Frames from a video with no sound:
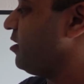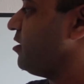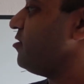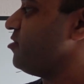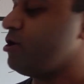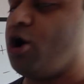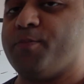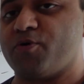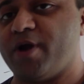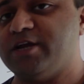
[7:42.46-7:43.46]
the
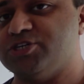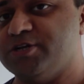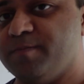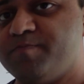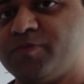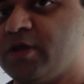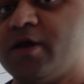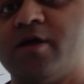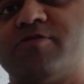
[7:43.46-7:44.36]
operation. That